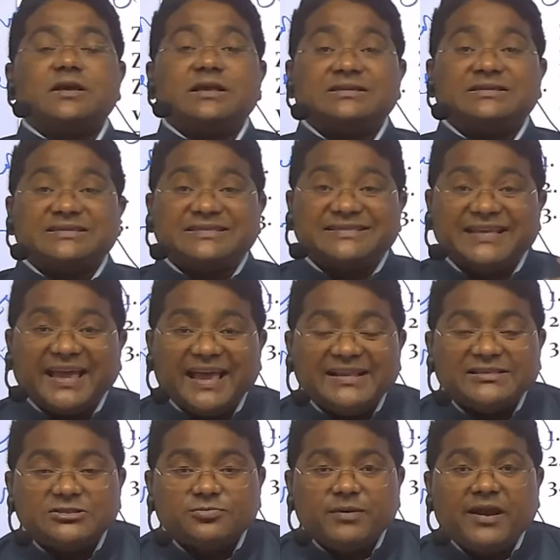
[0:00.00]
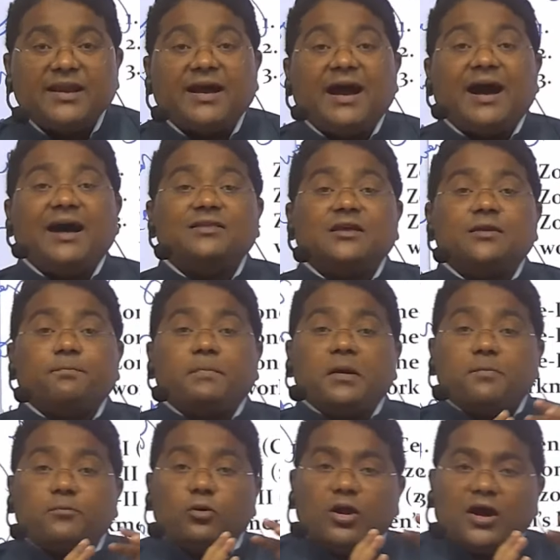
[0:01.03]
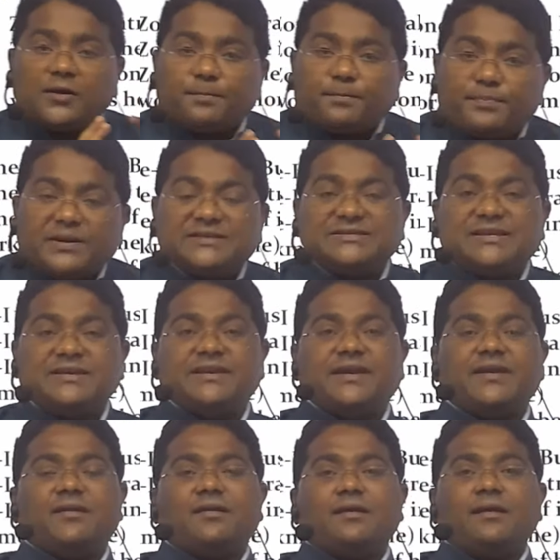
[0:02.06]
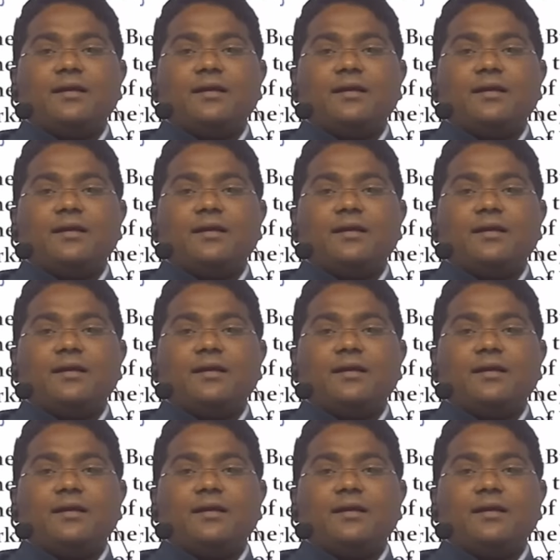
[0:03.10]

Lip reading: salesmen, other people are presented